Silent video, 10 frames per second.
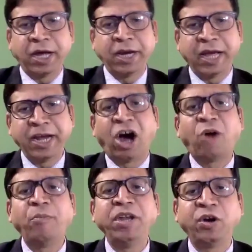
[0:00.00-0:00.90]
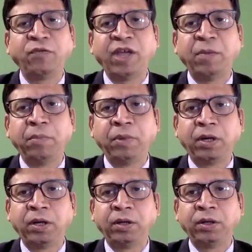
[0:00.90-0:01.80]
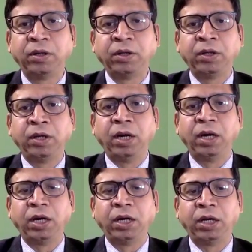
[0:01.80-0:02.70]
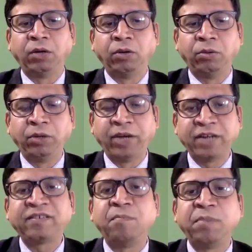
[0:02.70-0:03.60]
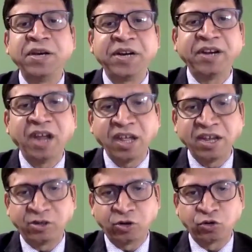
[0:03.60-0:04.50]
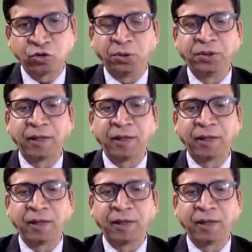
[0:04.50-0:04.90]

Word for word: and and how many of them uh, uh, gets completed in a year or so?